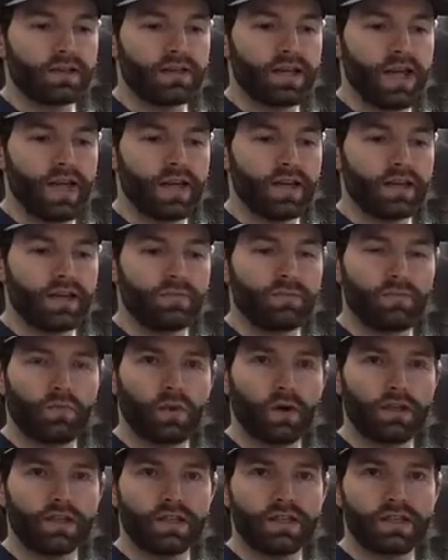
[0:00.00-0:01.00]

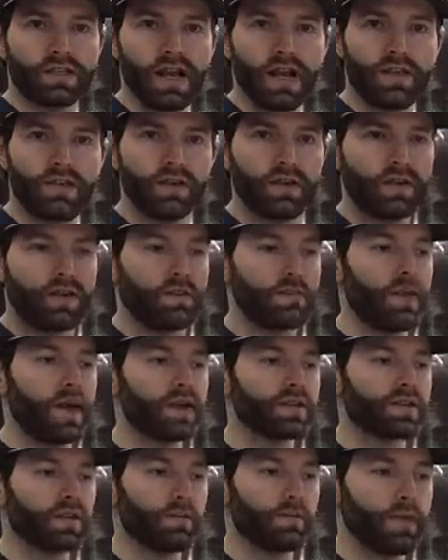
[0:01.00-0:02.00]
we take it and weld it
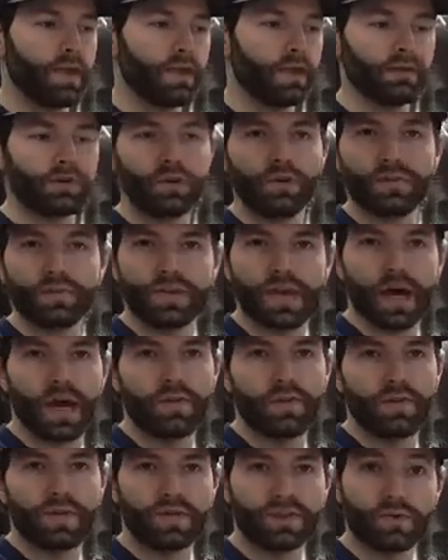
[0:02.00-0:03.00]
together and then
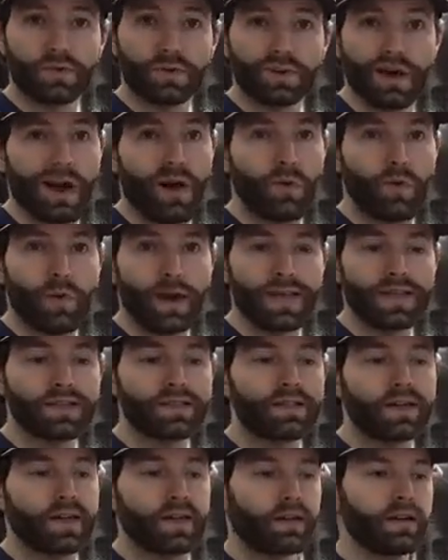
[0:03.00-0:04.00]
make our loops out of it,
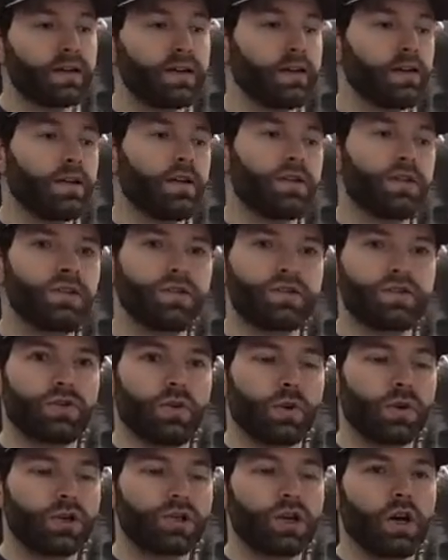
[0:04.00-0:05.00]
so we're not
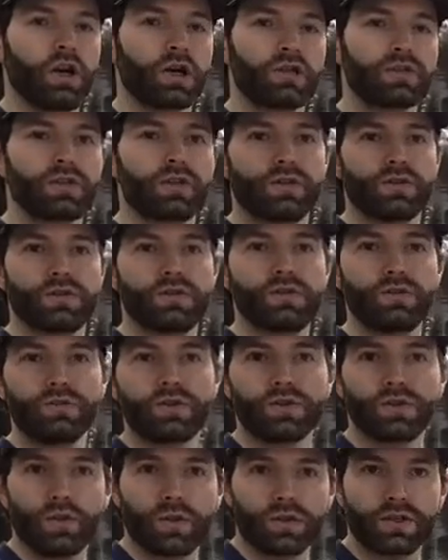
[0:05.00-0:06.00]
wasting these short
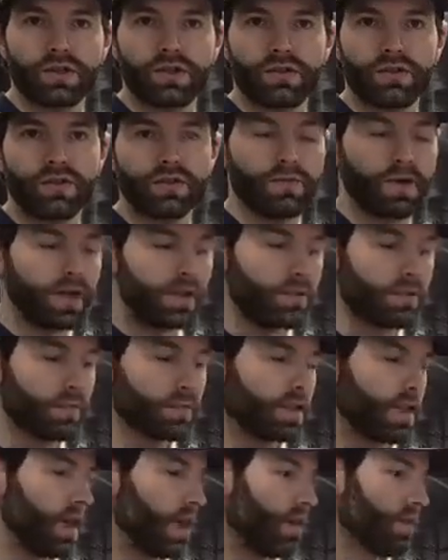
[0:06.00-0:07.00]
chunks that are too short
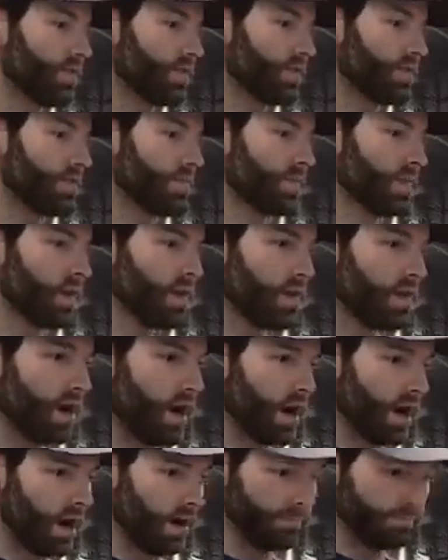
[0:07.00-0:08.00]
to use by
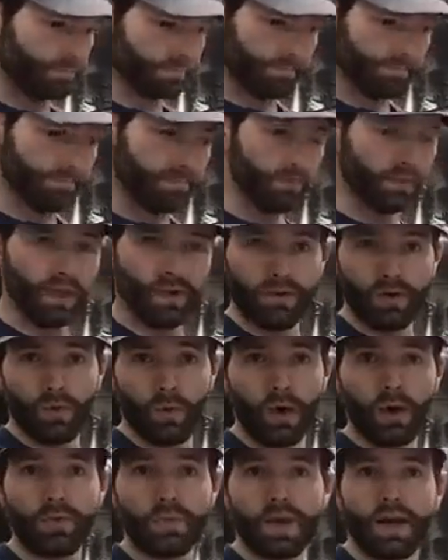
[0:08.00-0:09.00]
themselves.
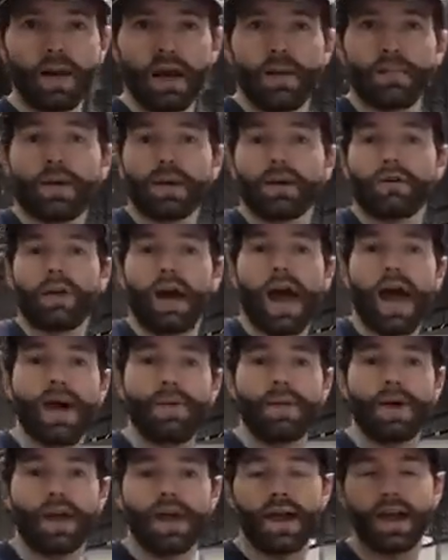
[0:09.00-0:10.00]
Give me 1
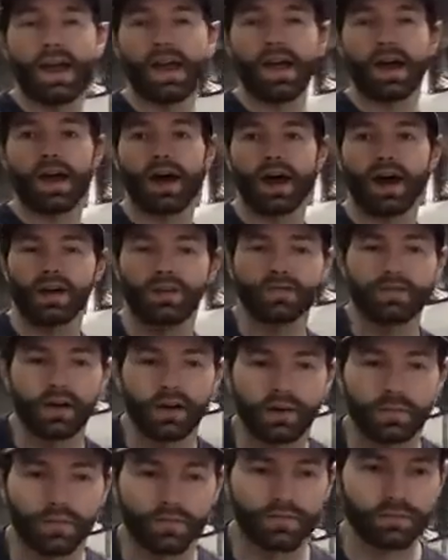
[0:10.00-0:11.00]
minute. I'm going to grab
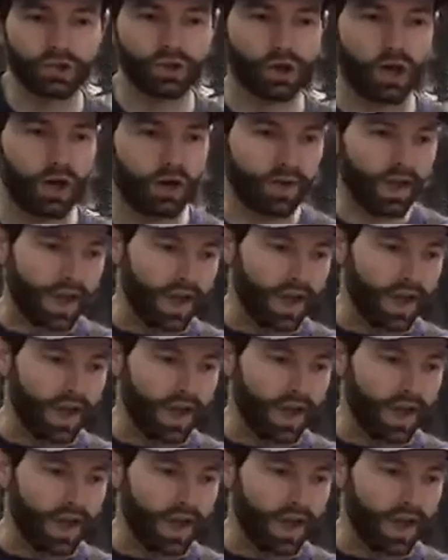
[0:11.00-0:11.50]
a